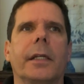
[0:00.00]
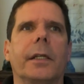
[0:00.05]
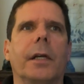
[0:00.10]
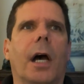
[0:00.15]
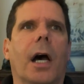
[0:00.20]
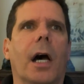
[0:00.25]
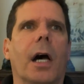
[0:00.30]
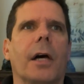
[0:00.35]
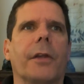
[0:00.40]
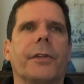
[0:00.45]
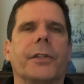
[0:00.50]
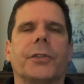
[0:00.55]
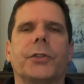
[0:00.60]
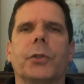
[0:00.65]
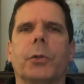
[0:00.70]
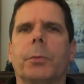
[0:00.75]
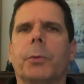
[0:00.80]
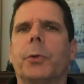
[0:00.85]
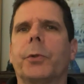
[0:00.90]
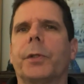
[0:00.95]
uh, the
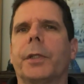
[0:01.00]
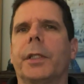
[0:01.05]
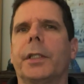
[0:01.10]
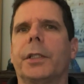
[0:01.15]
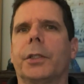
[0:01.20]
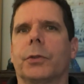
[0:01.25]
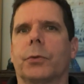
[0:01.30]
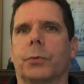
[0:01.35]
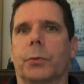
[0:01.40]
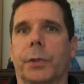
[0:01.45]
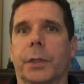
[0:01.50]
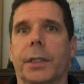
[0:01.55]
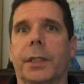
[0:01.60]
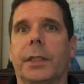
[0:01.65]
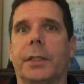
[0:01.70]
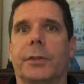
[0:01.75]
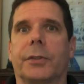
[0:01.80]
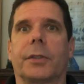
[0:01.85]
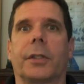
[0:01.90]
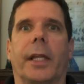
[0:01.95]
Silmarillion
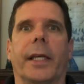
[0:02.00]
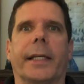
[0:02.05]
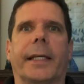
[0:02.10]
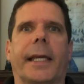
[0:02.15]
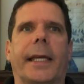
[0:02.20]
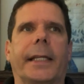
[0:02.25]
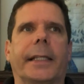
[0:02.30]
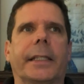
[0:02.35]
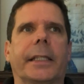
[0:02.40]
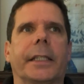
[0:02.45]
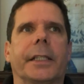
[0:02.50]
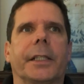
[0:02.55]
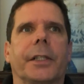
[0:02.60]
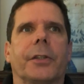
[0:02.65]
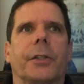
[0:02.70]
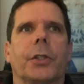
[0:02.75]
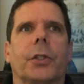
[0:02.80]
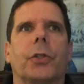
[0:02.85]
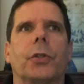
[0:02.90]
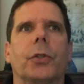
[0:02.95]
reads like a
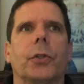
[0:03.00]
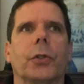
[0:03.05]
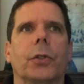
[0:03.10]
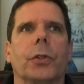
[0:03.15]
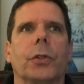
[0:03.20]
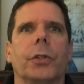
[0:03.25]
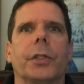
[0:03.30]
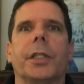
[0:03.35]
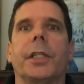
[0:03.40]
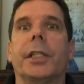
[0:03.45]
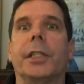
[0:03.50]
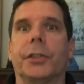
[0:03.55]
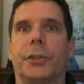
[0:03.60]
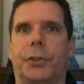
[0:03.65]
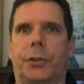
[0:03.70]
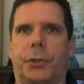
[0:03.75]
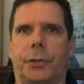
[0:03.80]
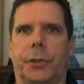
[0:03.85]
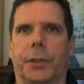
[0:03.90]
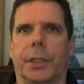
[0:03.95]
lyrical
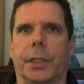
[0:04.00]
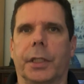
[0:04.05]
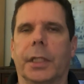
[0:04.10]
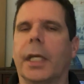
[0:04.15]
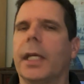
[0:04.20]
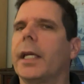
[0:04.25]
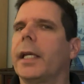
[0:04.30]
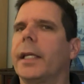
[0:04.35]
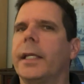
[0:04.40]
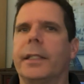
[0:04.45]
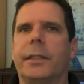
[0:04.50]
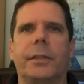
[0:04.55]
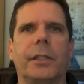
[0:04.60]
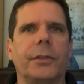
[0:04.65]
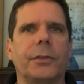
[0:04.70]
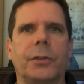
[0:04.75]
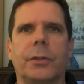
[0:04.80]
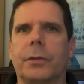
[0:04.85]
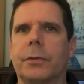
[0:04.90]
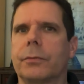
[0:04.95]
history. It
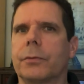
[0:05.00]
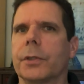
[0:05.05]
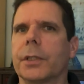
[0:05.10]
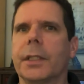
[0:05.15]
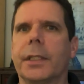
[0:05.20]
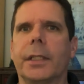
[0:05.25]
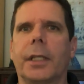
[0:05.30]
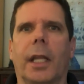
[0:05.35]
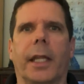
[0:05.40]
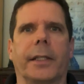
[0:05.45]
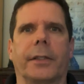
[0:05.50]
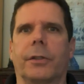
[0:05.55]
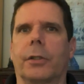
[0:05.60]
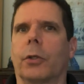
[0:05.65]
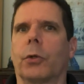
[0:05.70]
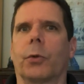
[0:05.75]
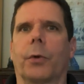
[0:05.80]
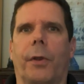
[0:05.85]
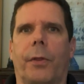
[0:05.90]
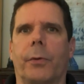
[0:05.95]
doesn't read like The
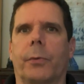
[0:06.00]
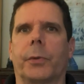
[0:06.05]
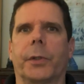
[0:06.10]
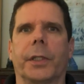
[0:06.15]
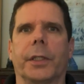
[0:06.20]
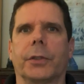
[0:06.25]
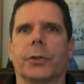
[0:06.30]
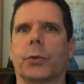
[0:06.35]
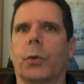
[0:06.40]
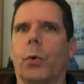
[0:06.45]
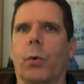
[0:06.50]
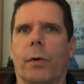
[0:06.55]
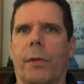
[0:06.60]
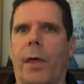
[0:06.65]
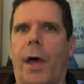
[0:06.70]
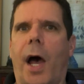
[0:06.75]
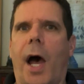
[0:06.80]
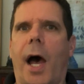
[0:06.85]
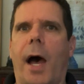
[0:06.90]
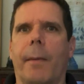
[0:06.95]
Lord of the Rings or
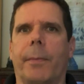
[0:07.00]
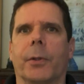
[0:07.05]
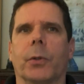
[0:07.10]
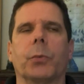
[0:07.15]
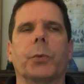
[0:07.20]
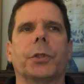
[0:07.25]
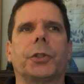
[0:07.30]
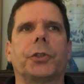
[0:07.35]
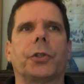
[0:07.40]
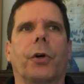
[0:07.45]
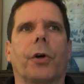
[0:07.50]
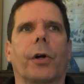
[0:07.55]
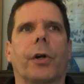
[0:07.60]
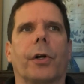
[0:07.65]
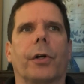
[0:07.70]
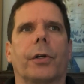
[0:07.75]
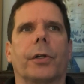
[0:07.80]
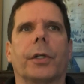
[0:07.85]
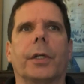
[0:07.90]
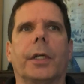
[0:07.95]
The Hobbit, which
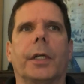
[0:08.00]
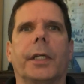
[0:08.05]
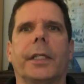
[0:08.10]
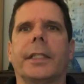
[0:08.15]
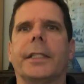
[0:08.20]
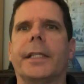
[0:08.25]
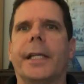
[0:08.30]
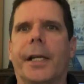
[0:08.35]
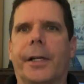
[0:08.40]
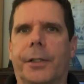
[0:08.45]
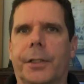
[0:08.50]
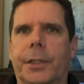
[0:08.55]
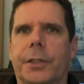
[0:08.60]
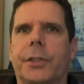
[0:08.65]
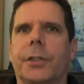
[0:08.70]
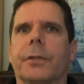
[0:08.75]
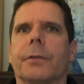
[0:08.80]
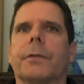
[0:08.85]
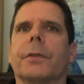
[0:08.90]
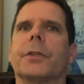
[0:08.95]
are
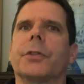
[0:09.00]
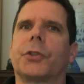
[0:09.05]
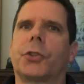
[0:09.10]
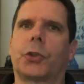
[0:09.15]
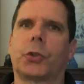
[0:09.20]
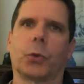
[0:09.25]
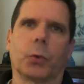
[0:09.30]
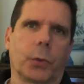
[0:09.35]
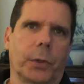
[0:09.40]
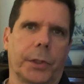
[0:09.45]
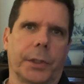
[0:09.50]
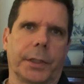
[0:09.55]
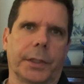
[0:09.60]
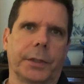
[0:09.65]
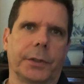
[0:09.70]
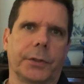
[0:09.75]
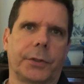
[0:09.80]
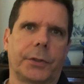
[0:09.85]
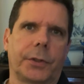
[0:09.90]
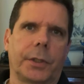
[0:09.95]
narrative
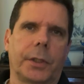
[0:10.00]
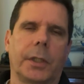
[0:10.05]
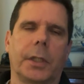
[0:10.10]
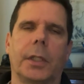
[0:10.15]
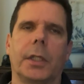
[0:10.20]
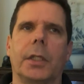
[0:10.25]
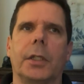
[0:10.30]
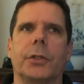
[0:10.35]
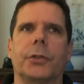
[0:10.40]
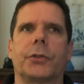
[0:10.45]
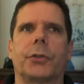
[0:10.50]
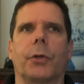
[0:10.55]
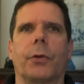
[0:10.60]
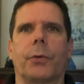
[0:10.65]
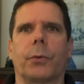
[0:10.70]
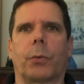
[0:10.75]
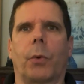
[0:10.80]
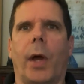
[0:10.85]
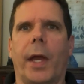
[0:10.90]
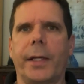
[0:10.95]
stories. So
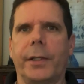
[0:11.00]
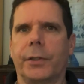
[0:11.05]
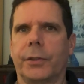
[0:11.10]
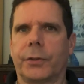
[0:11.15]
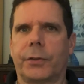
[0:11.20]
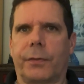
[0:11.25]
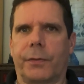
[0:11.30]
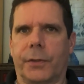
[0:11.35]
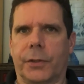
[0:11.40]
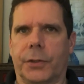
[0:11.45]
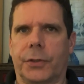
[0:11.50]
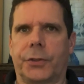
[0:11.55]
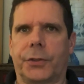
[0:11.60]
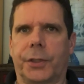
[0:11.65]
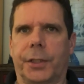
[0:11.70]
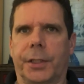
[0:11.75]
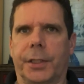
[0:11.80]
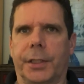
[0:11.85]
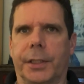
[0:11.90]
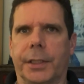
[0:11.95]
the writers of this
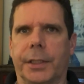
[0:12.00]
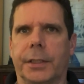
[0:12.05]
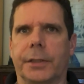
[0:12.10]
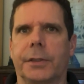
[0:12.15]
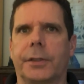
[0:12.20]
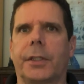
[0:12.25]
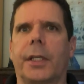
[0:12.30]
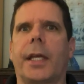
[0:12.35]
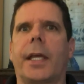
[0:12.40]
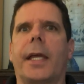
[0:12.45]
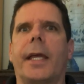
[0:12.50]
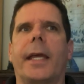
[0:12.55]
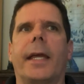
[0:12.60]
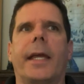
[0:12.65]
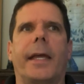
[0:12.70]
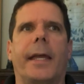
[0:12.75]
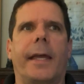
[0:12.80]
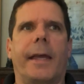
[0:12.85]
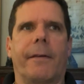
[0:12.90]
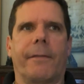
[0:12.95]
series
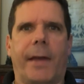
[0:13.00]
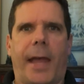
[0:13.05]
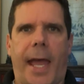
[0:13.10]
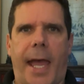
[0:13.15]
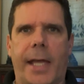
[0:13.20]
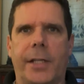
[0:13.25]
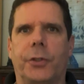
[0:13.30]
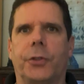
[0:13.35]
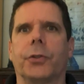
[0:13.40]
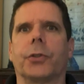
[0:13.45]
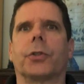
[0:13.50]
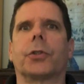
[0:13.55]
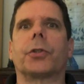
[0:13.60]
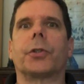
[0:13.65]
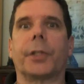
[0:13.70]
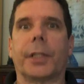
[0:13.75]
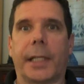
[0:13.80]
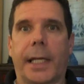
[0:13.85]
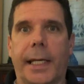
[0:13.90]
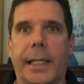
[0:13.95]
have had to
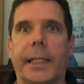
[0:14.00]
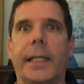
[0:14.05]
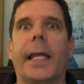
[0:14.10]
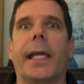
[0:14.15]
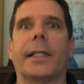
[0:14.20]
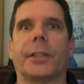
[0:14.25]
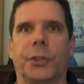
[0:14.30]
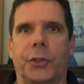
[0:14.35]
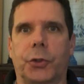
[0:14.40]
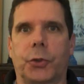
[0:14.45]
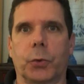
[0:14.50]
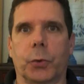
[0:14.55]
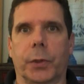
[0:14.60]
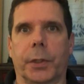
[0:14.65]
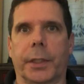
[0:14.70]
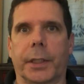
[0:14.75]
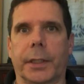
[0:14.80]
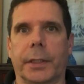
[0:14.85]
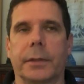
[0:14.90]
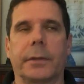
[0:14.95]
create a
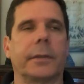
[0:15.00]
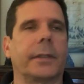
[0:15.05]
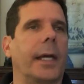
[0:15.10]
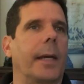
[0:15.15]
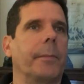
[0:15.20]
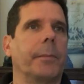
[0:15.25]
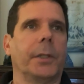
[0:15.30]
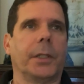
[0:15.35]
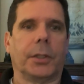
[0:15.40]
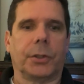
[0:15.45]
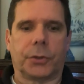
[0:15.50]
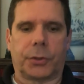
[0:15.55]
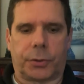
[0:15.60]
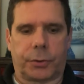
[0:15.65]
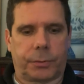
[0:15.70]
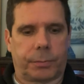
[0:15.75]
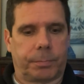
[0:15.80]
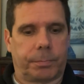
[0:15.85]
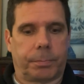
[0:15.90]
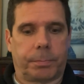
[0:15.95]
story. That means